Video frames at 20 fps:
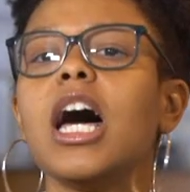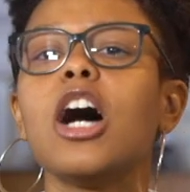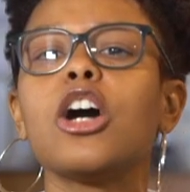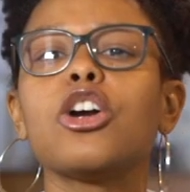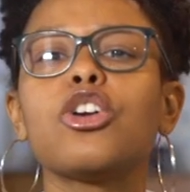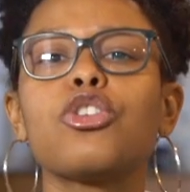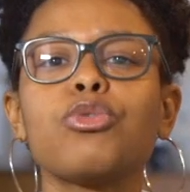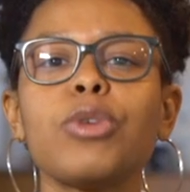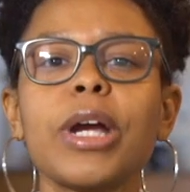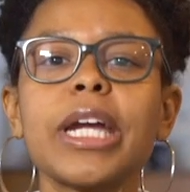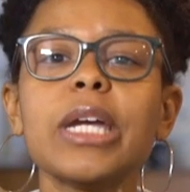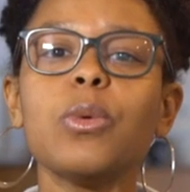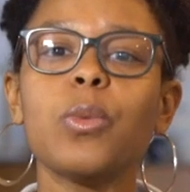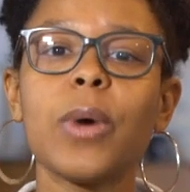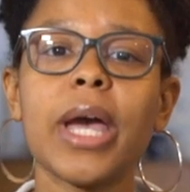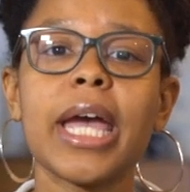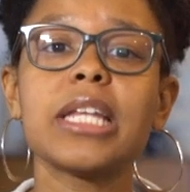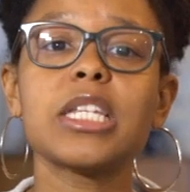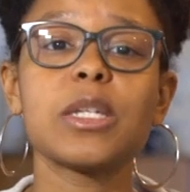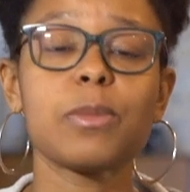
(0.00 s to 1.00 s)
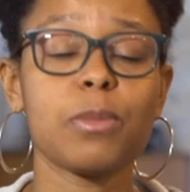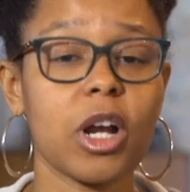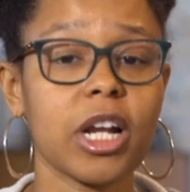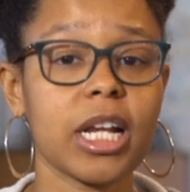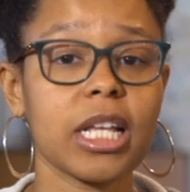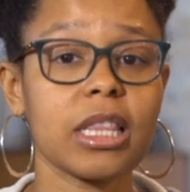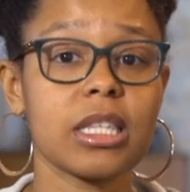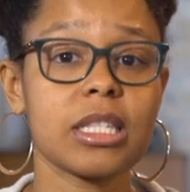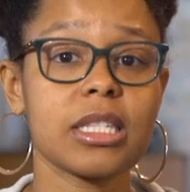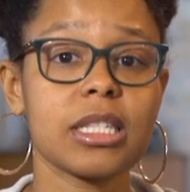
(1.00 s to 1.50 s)
A great way to
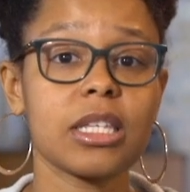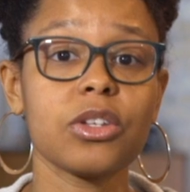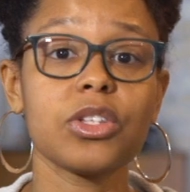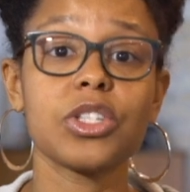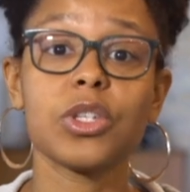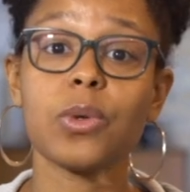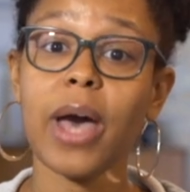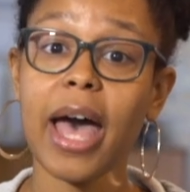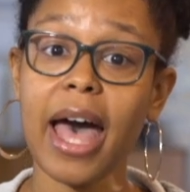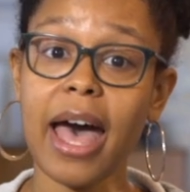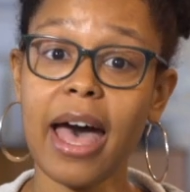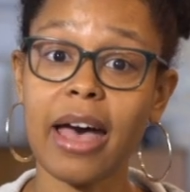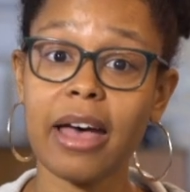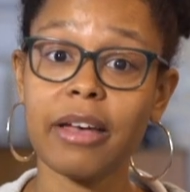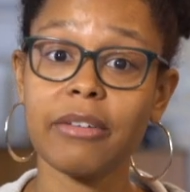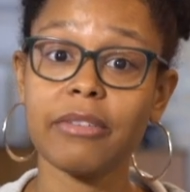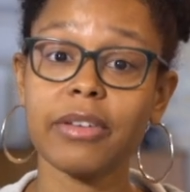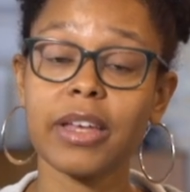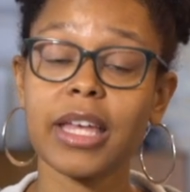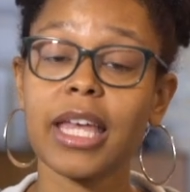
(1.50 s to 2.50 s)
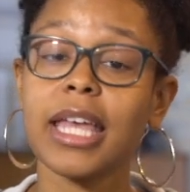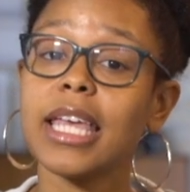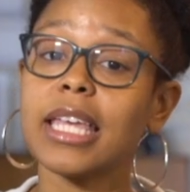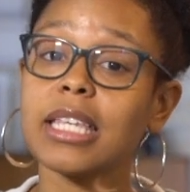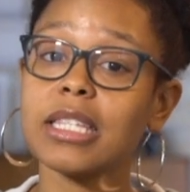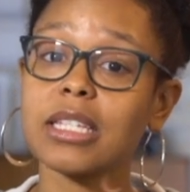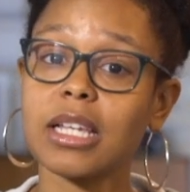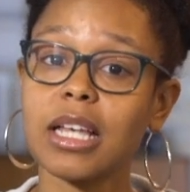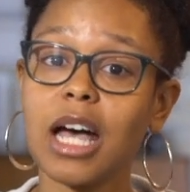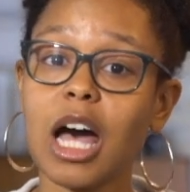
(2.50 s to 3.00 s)
market the skills you have
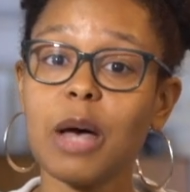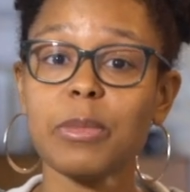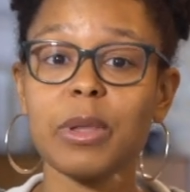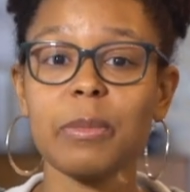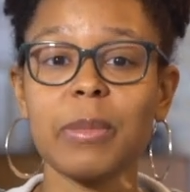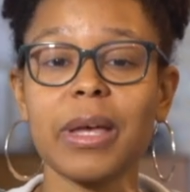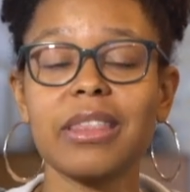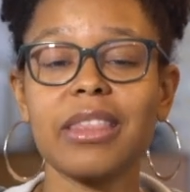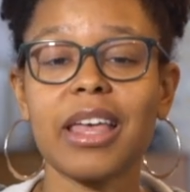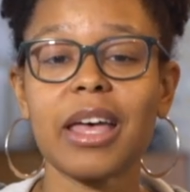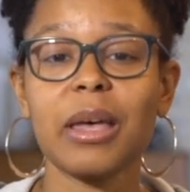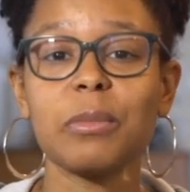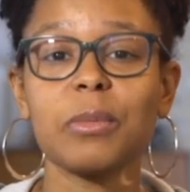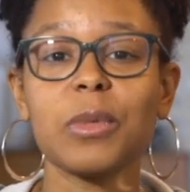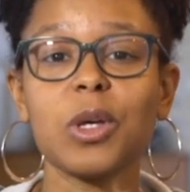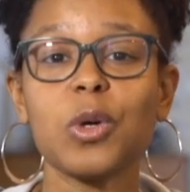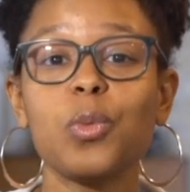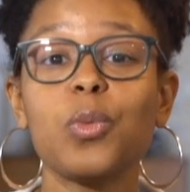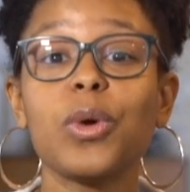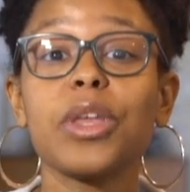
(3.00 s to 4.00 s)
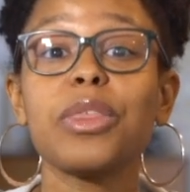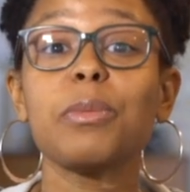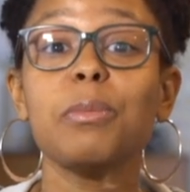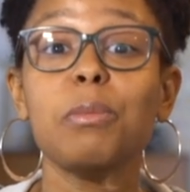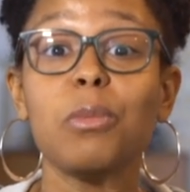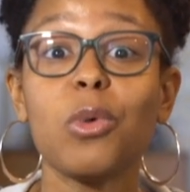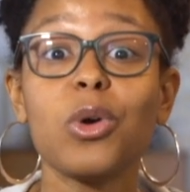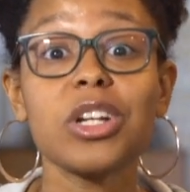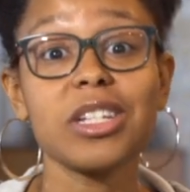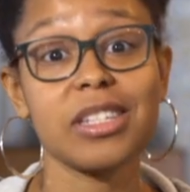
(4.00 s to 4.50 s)
is to complement them with
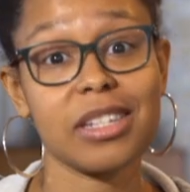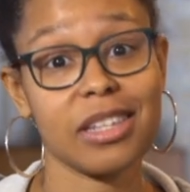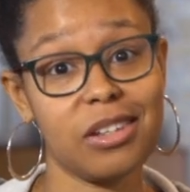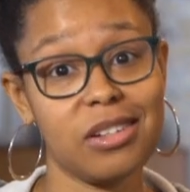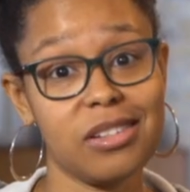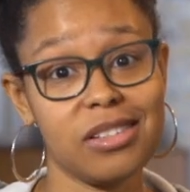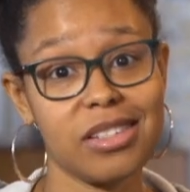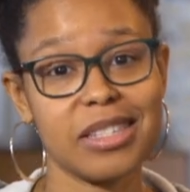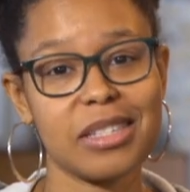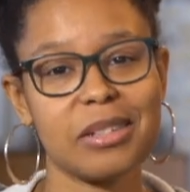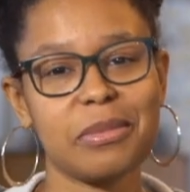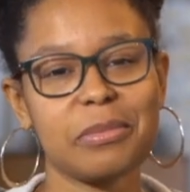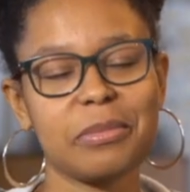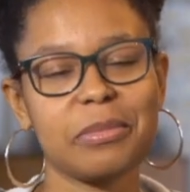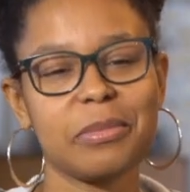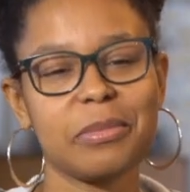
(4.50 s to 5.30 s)
more skills.